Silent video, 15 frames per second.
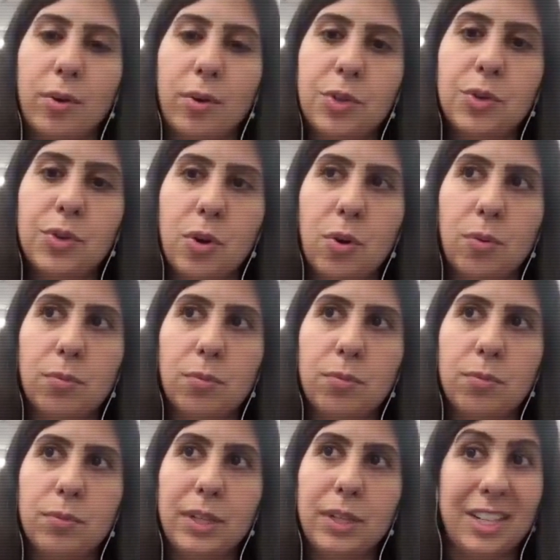also don't
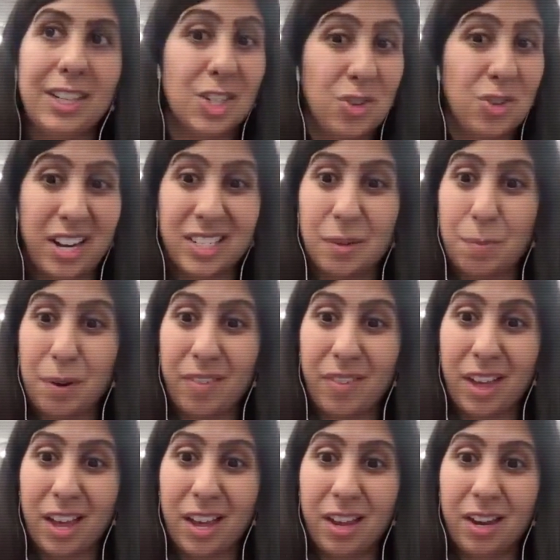get distracted by
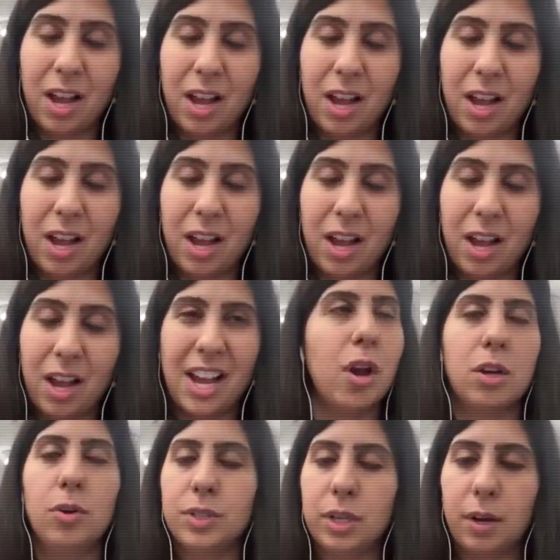that. I do
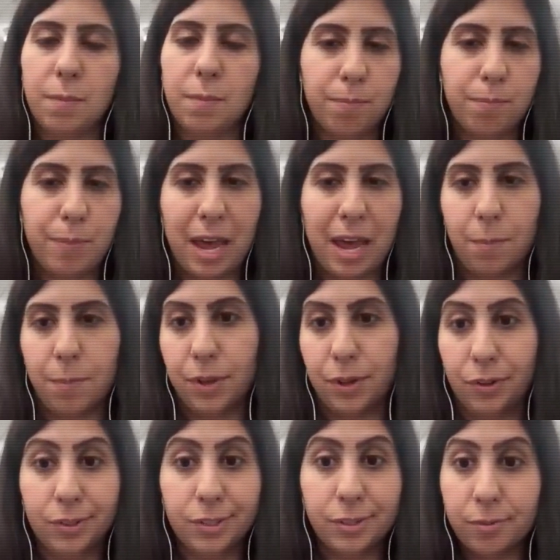not co-sign bad
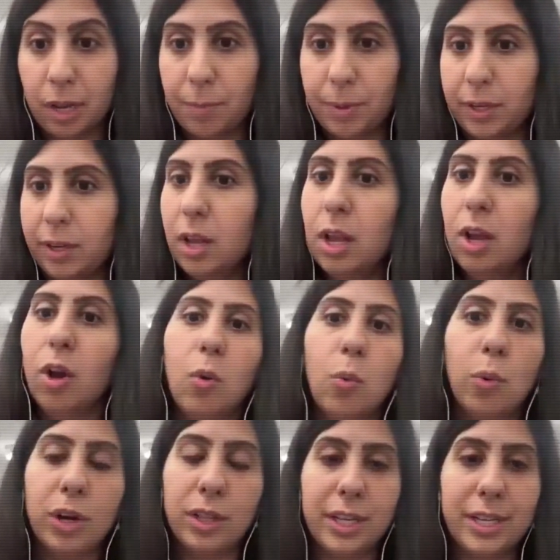bills. I mean,
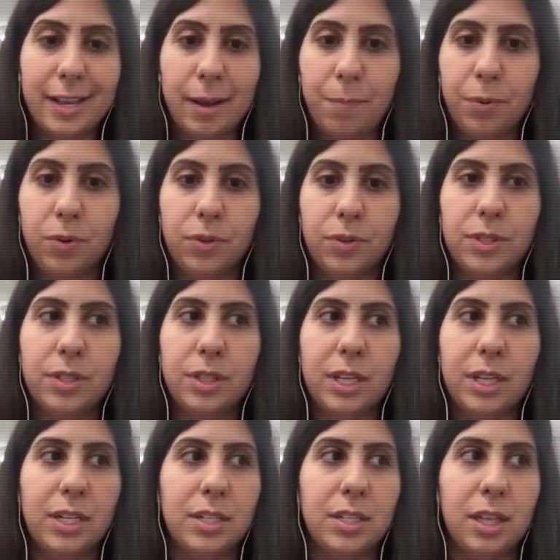one of the examples
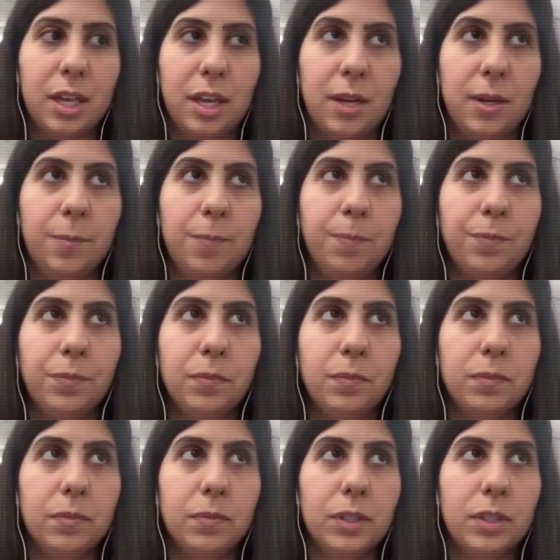is the
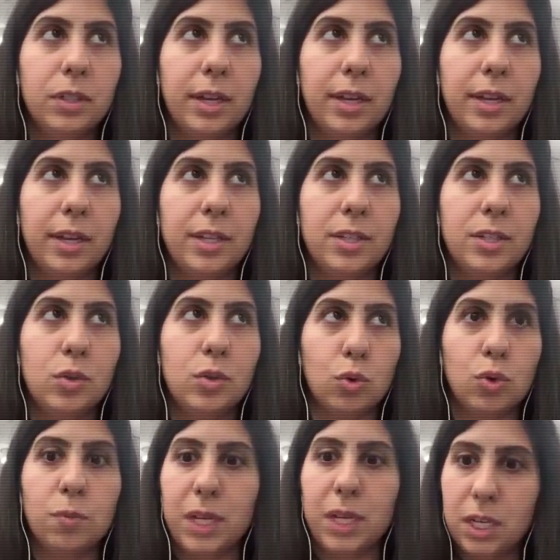
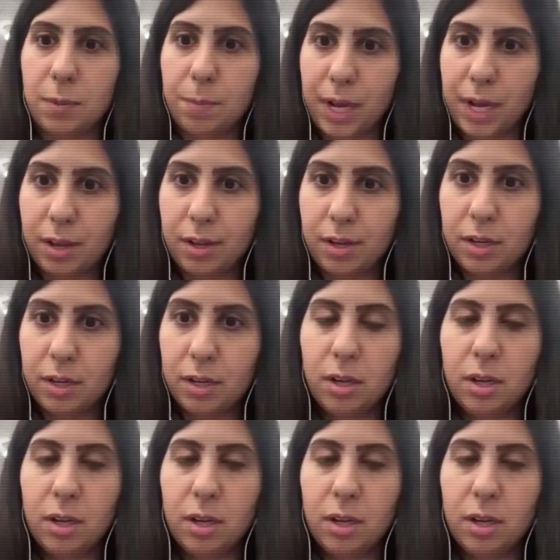social media ban.